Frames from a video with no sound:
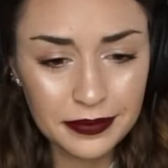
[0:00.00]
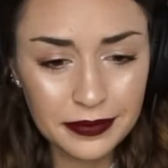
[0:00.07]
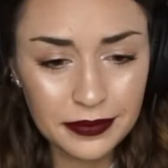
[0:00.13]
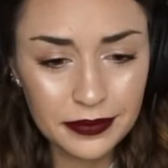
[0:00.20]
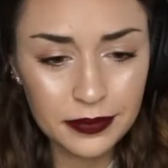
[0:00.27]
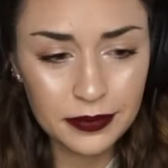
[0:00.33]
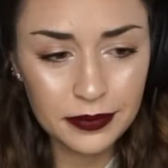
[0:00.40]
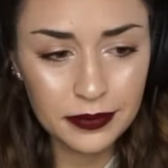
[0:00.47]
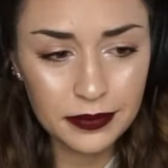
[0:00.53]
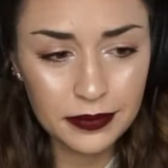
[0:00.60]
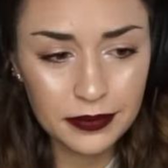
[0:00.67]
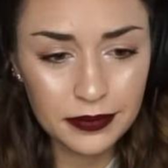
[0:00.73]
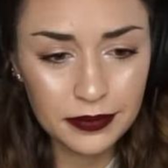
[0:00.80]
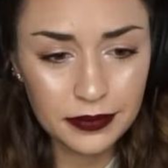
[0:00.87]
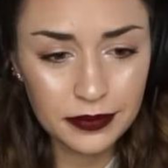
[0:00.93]
Down here
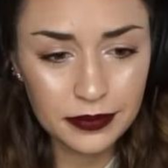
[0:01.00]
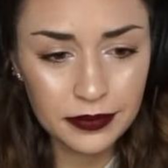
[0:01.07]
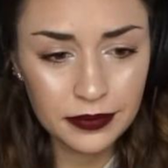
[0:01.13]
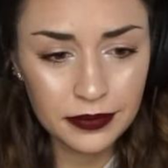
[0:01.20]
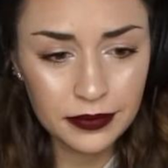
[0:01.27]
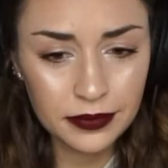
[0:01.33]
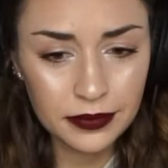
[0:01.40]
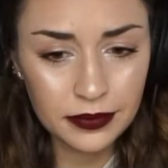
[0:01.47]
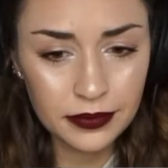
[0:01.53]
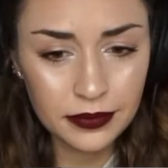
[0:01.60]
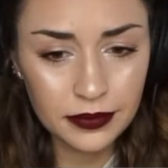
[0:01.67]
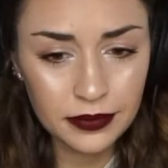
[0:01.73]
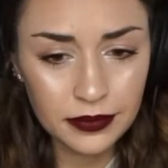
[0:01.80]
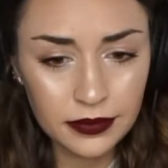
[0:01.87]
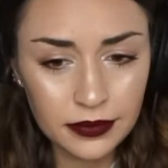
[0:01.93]
we have our
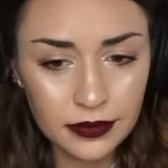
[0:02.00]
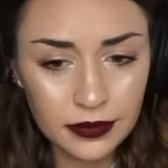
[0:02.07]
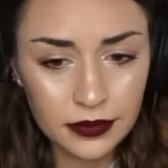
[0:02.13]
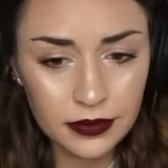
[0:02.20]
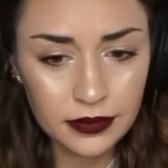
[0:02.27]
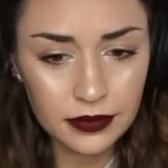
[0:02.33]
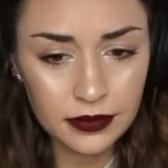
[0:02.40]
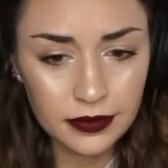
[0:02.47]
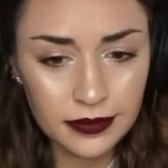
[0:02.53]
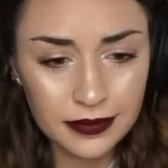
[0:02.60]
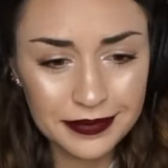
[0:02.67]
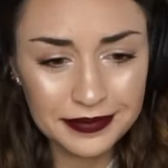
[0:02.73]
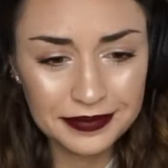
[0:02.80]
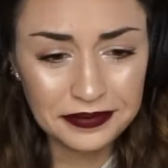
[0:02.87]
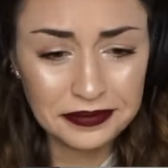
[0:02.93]
OGs. We
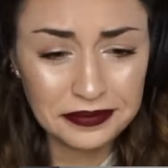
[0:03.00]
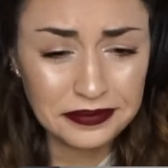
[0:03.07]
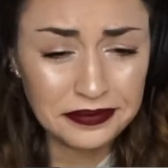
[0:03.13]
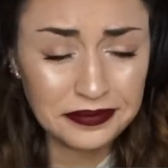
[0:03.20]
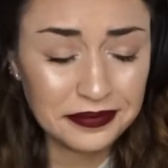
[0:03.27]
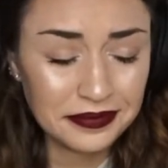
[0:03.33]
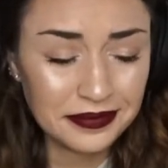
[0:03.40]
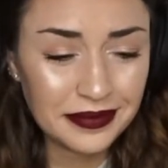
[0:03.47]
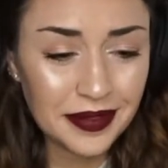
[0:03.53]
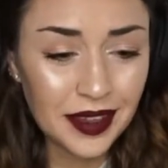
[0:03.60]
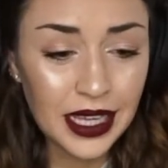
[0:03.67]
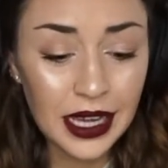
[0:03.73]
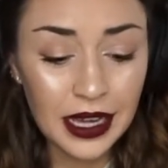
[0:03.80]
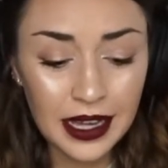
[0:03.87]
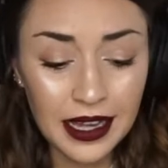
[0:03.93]
have Diva and
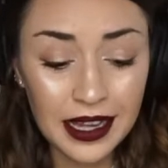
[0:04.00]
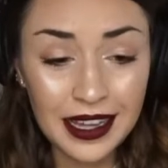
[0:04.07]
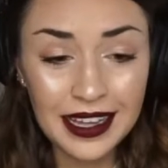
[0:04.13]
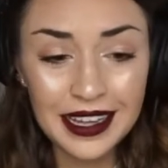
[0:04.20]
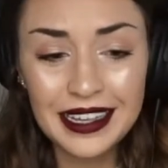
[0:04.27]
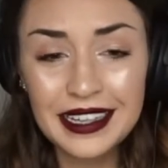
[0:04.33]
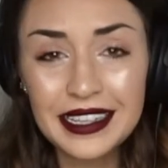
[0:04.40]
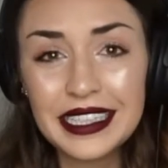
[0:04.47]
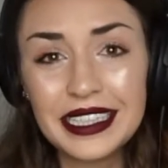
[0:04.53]
Sly living now.